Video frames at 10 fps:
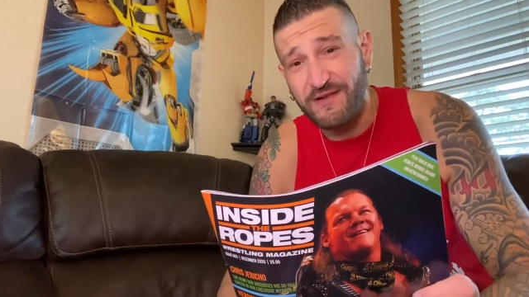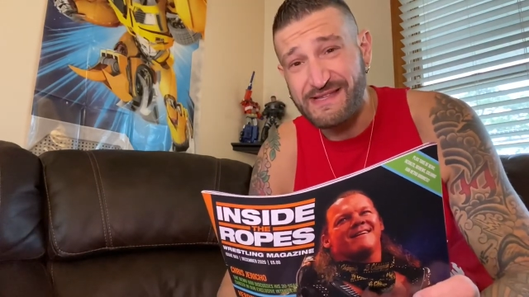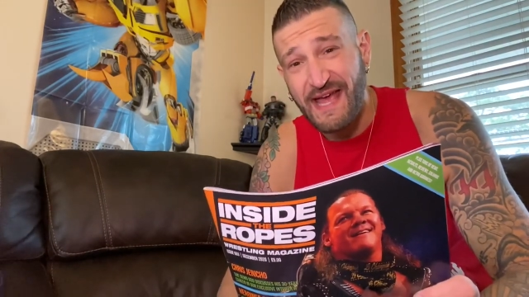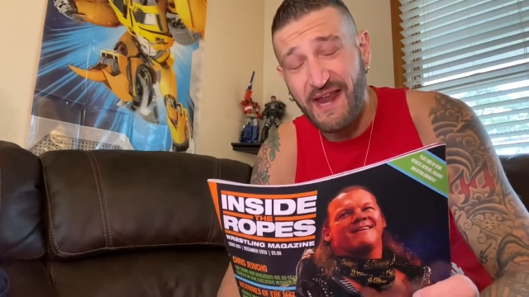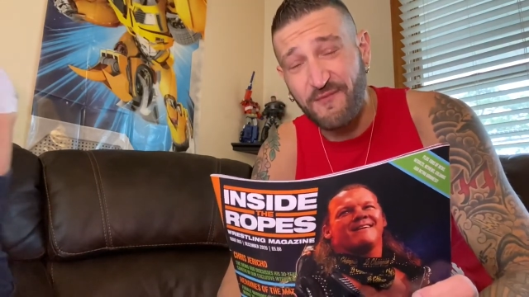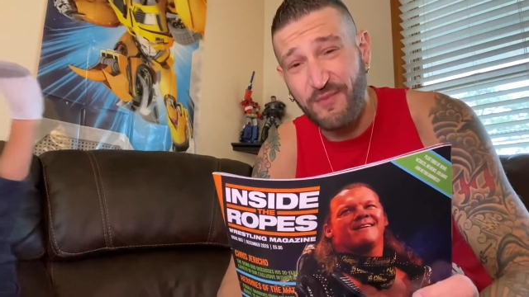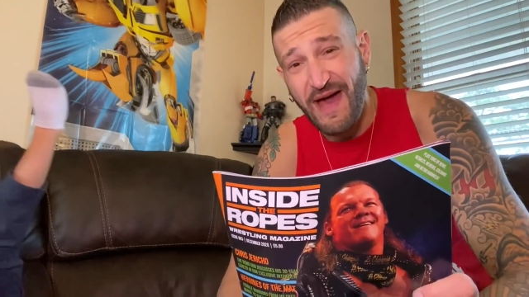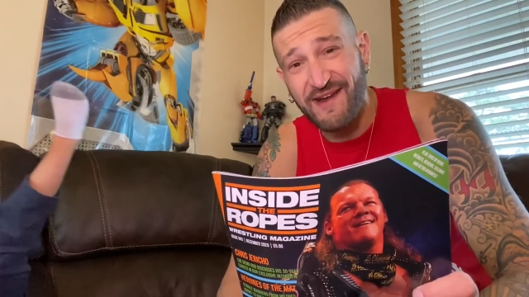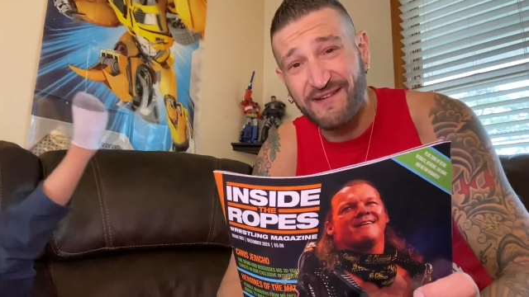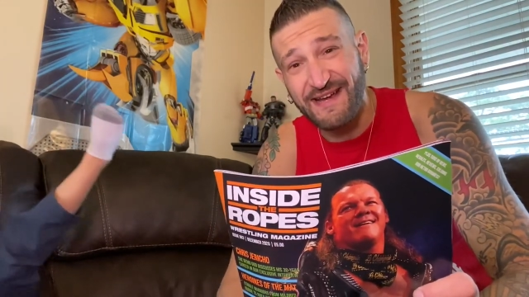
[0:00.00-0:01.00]
Speaker 1: out of
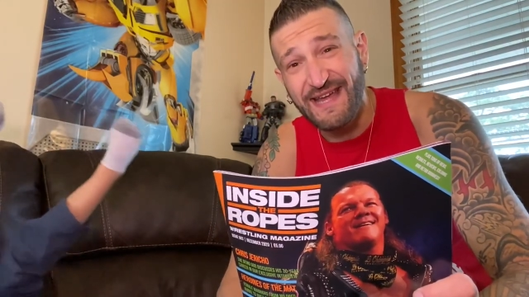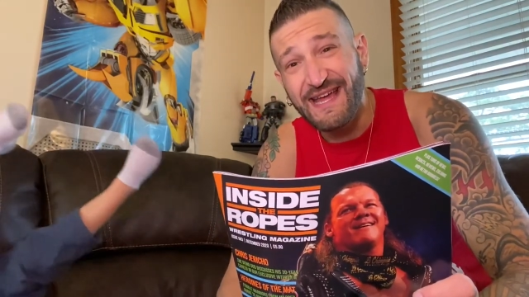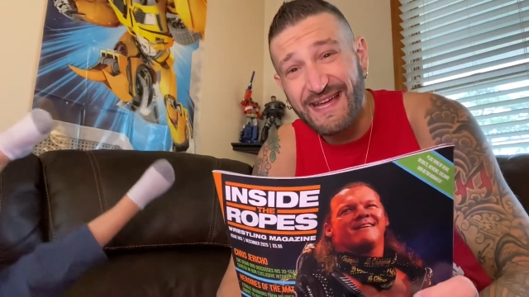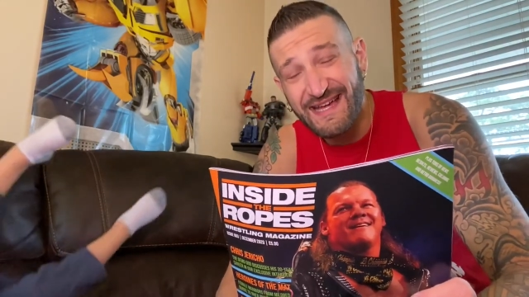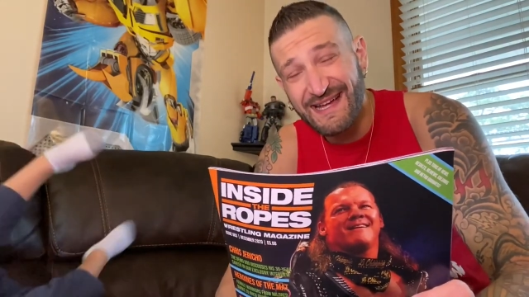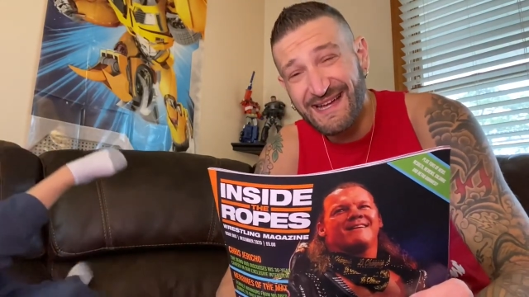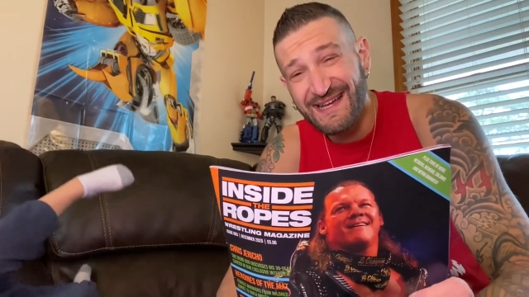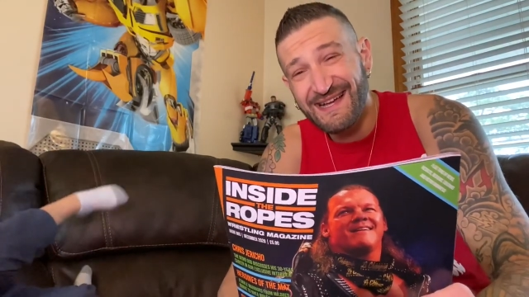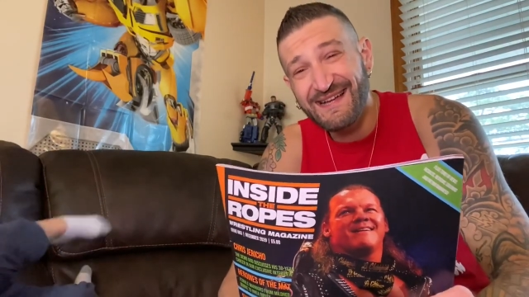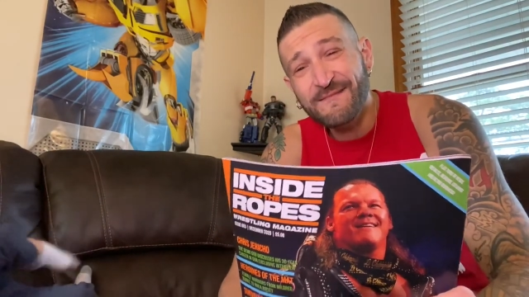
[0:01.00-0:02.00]
battery
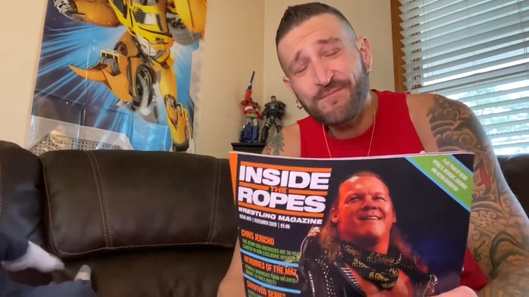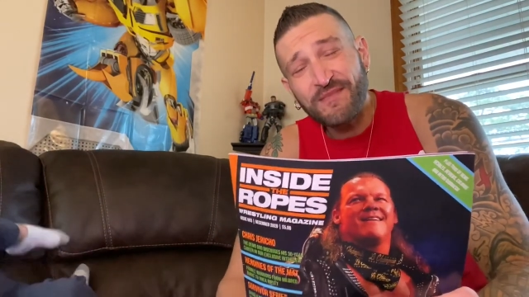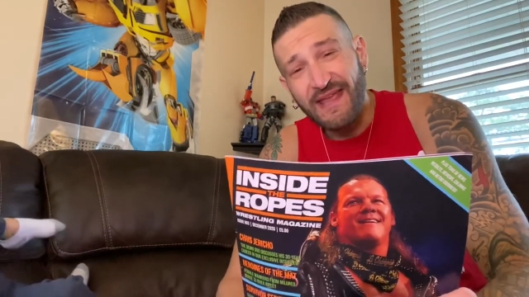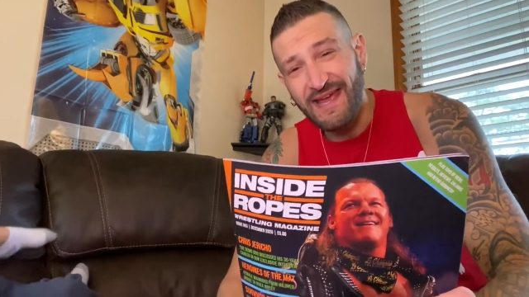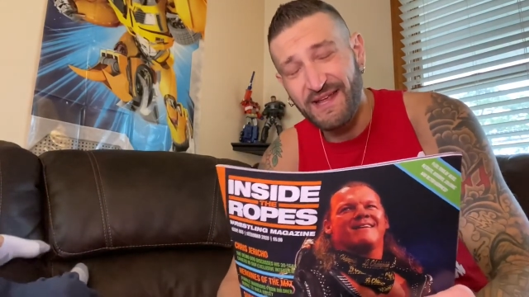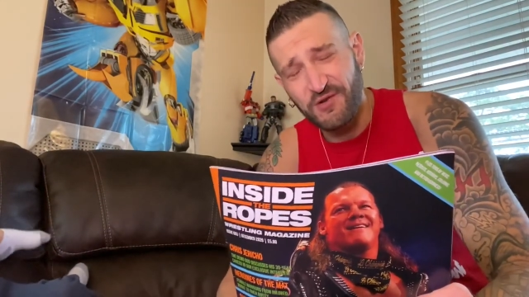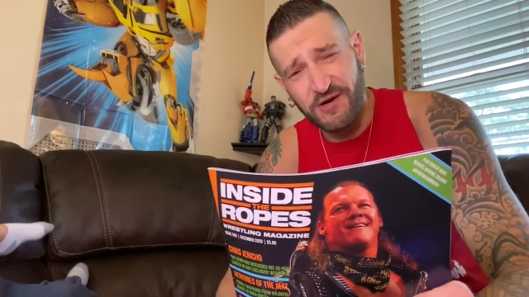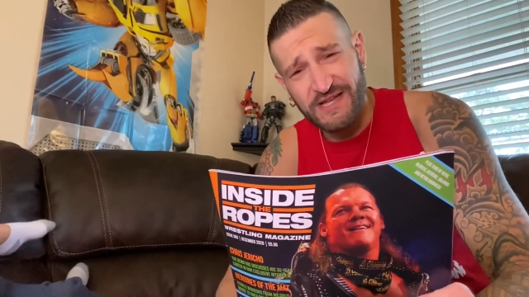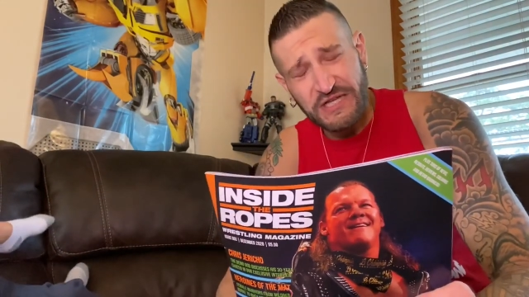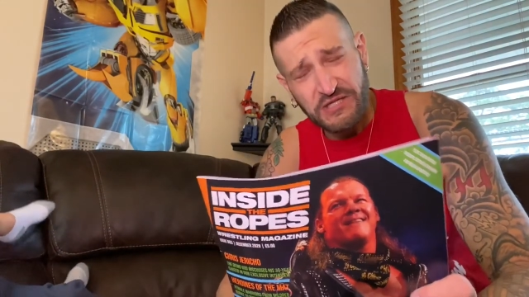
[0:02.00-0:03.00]
and or
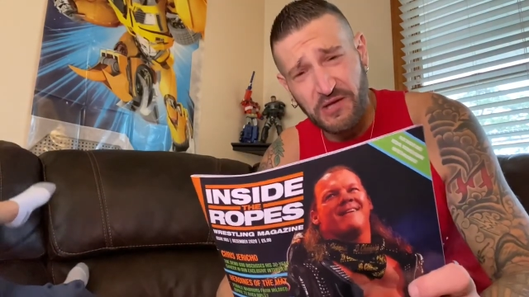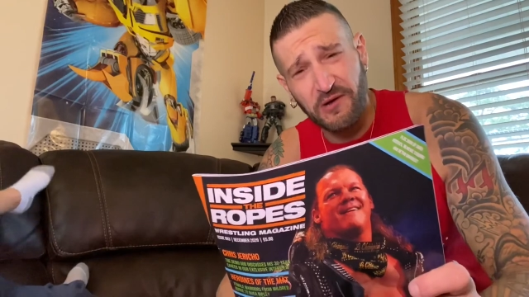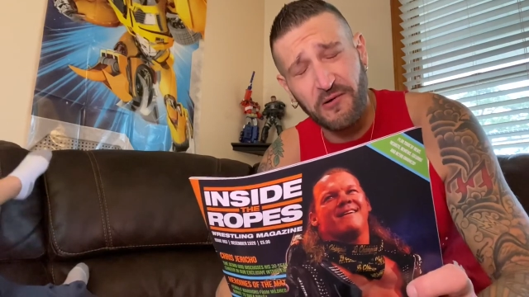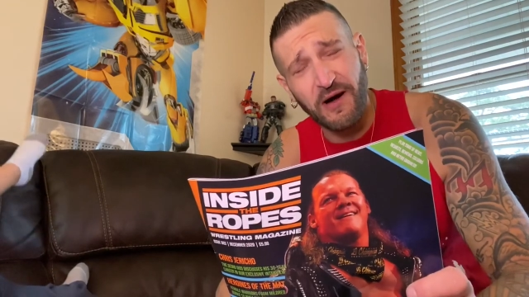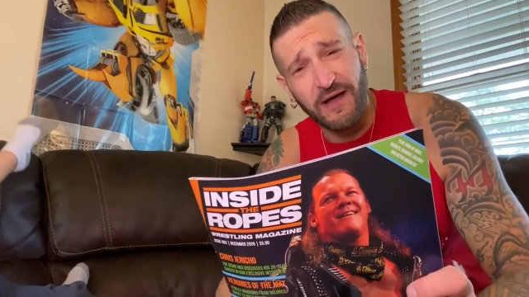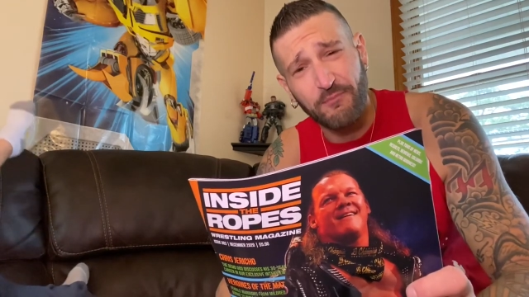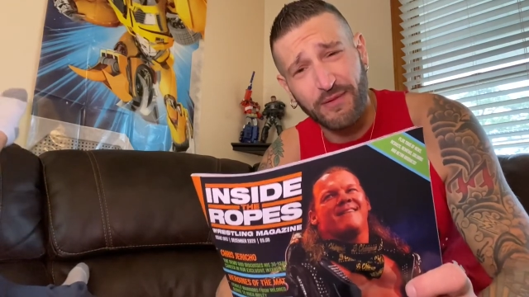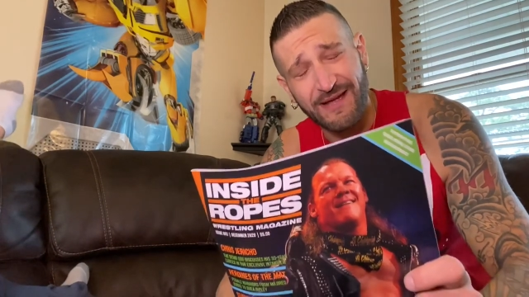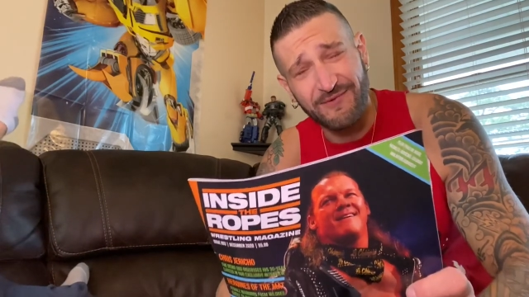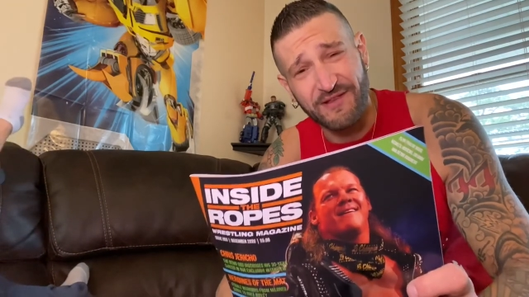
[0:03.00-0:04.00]
you just don't want to
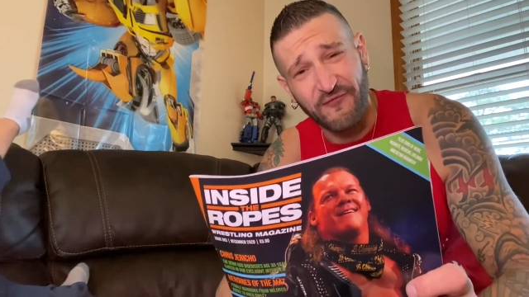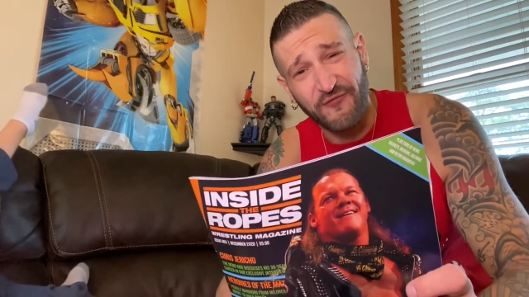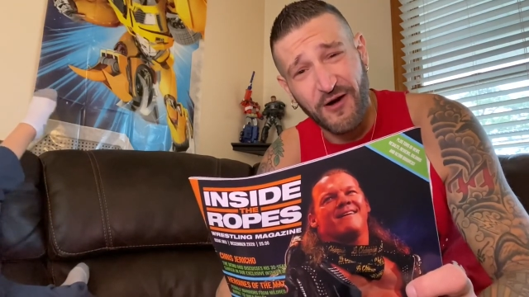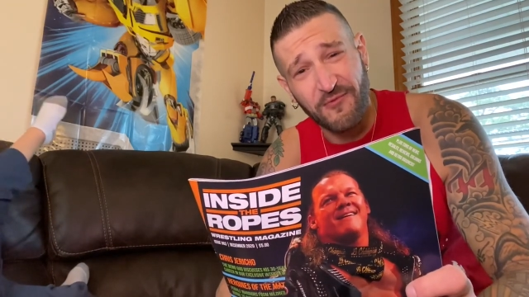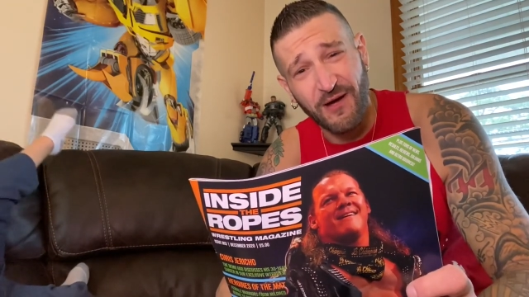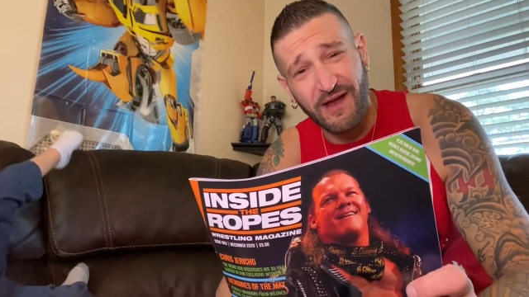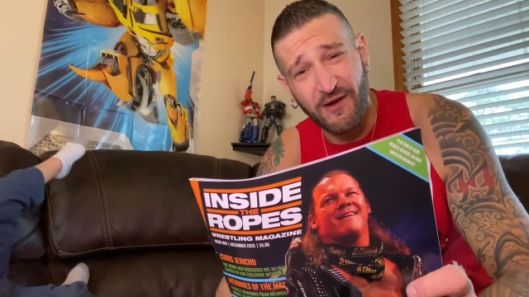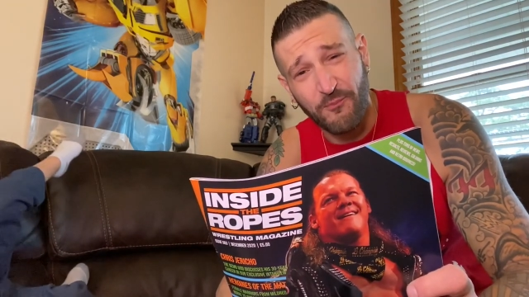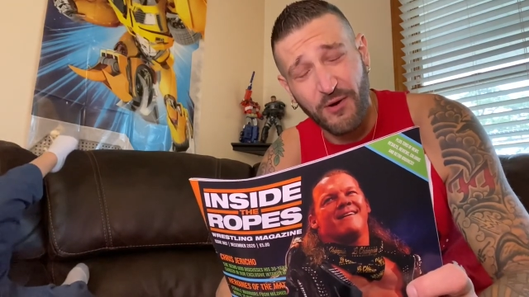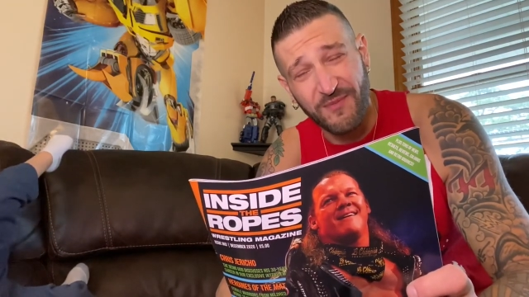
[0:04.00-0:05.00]
play with your phone while you're
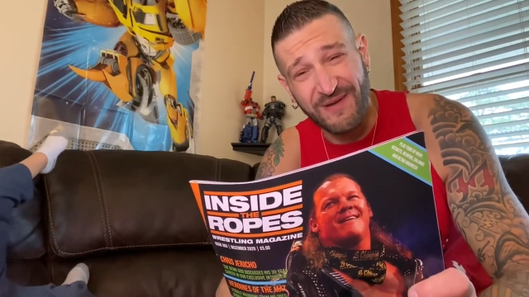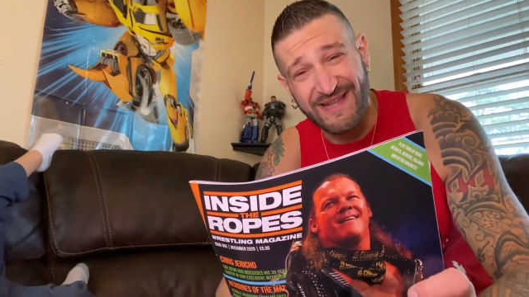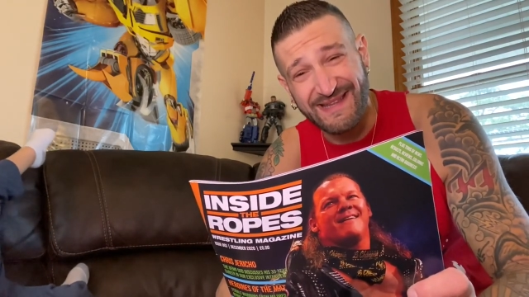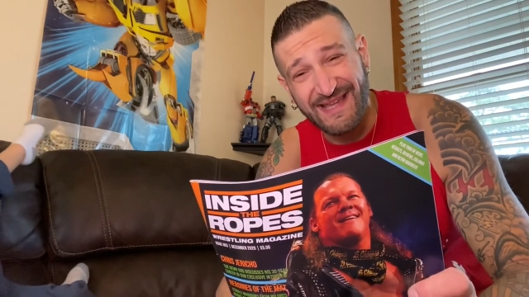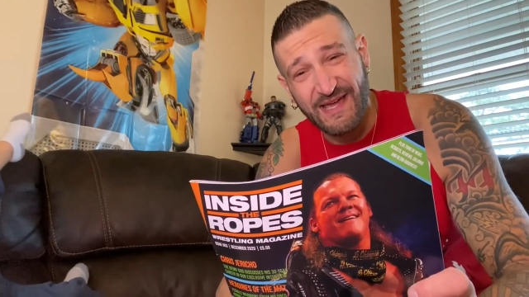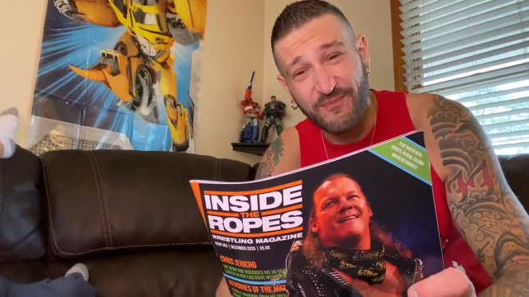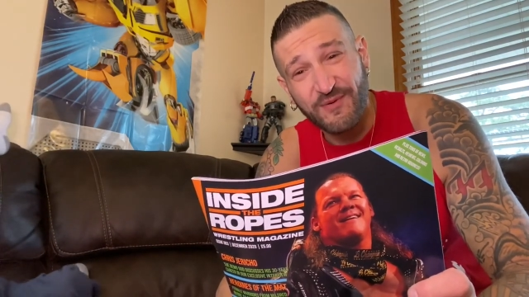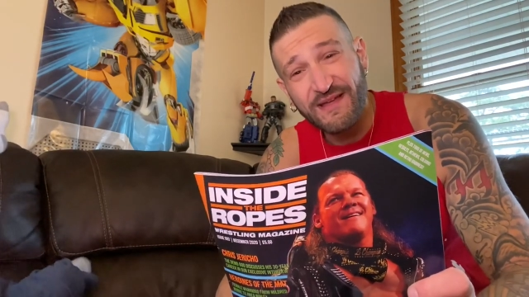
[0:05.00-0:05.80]
pooping it deep,